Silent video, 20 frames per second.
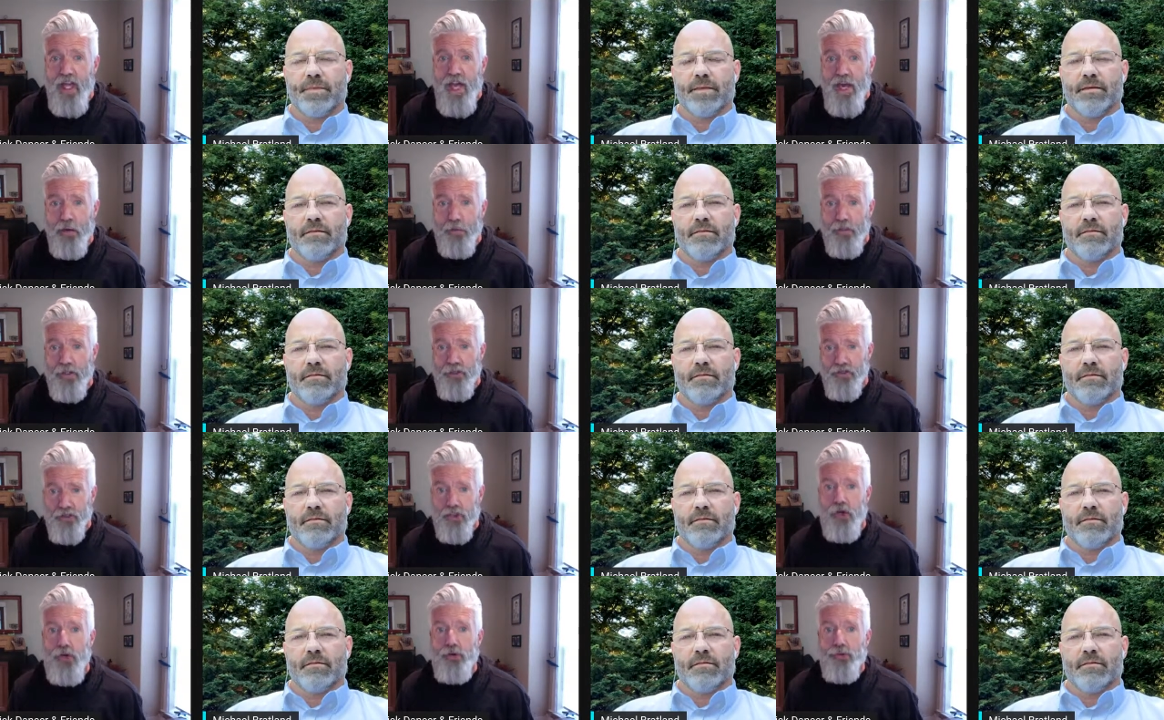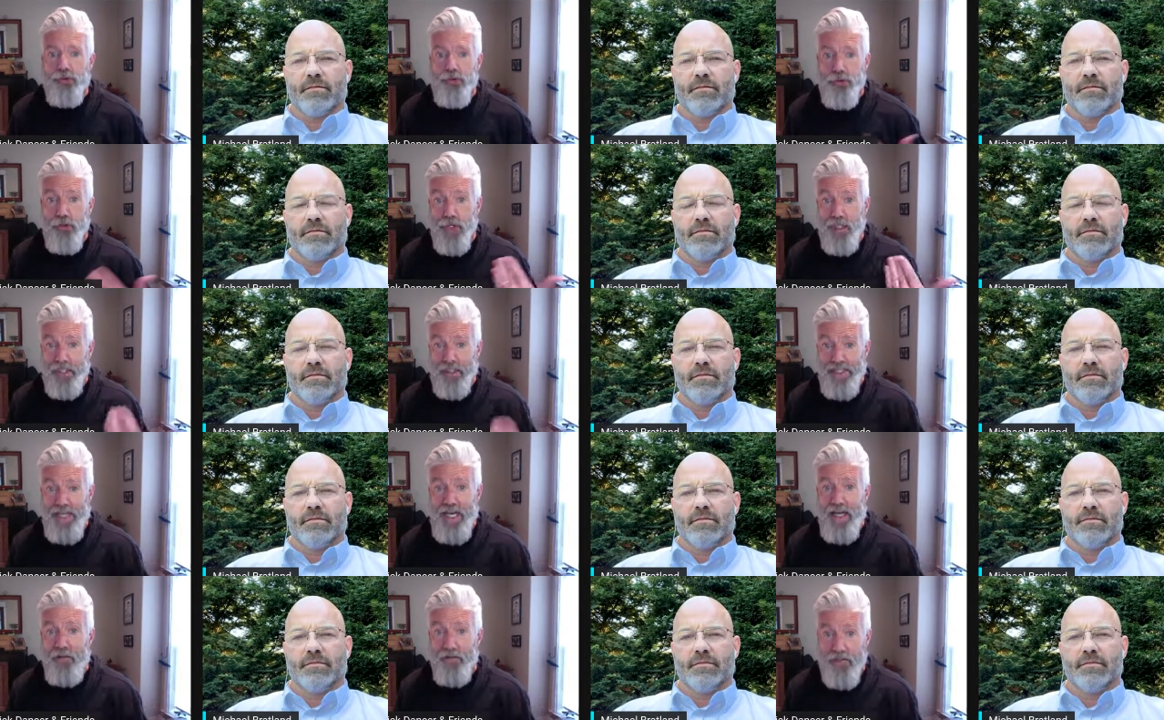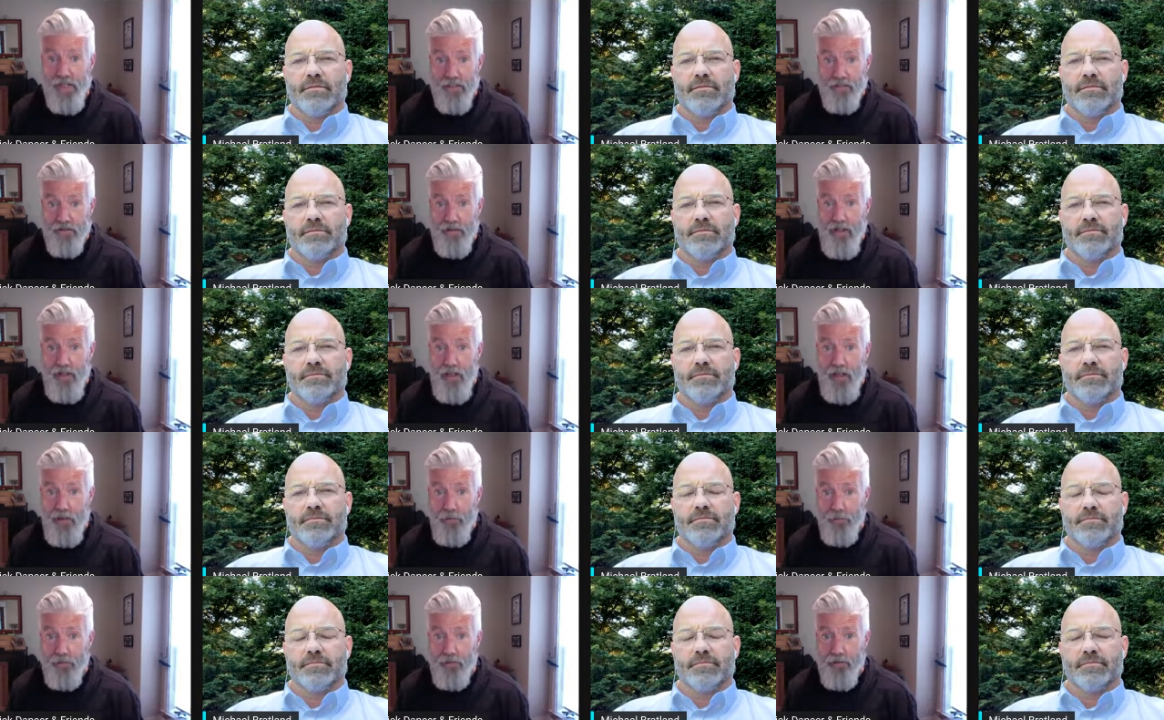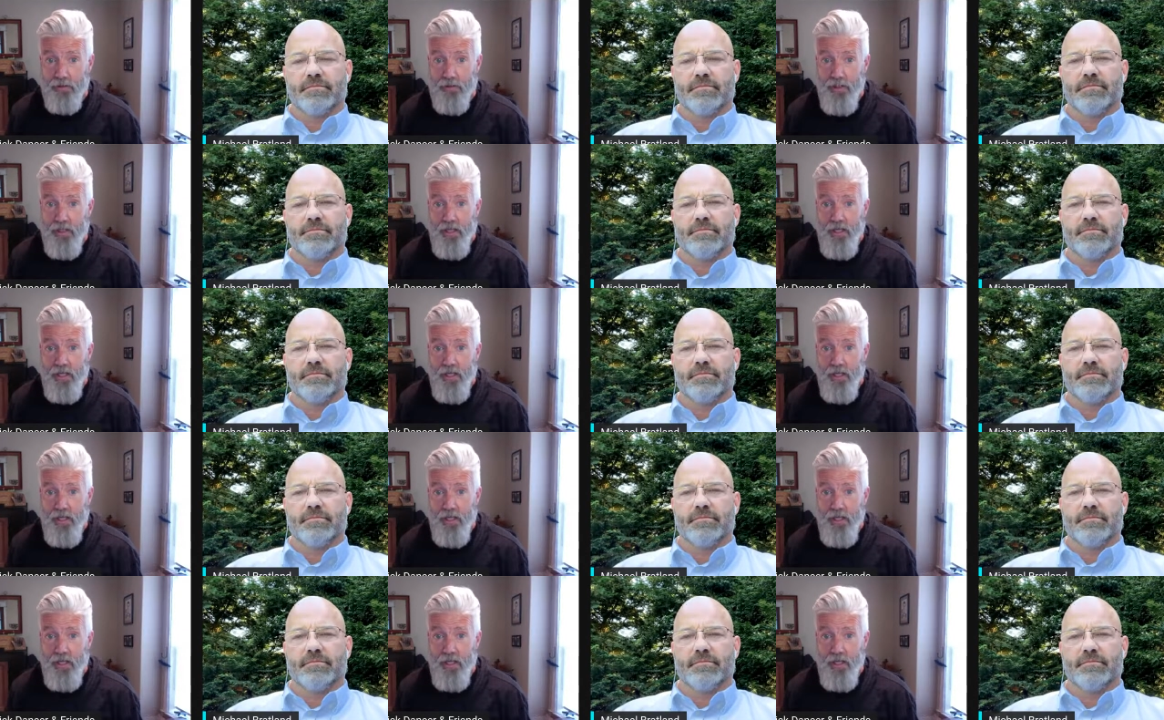Speaker 1: how much culture allowed that to happen.